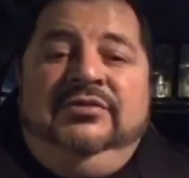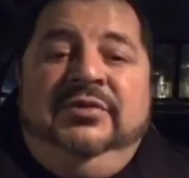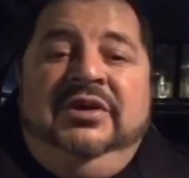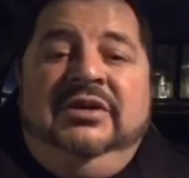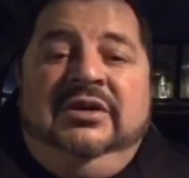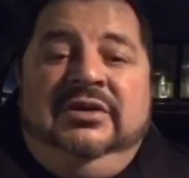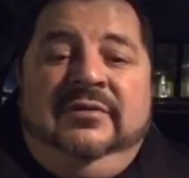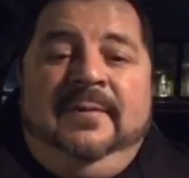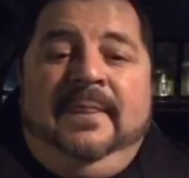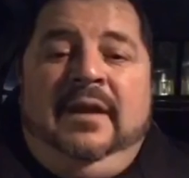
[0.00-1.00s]
doing a
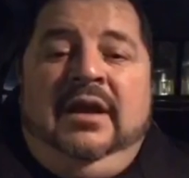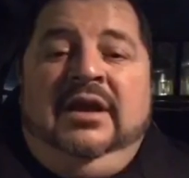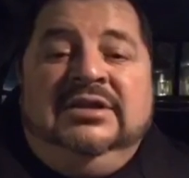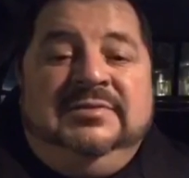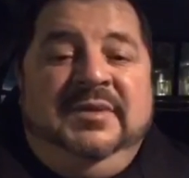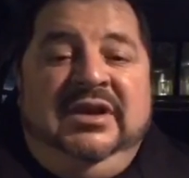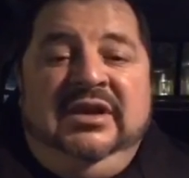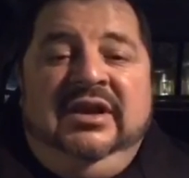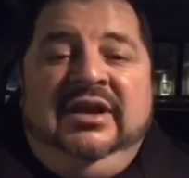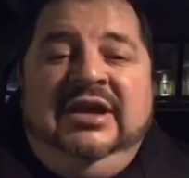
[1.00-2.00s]

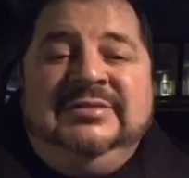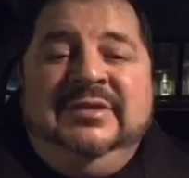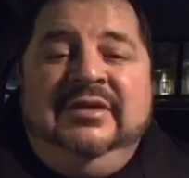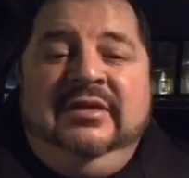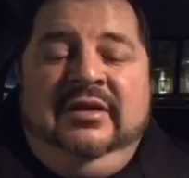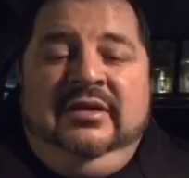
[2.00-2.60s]
speaking engagement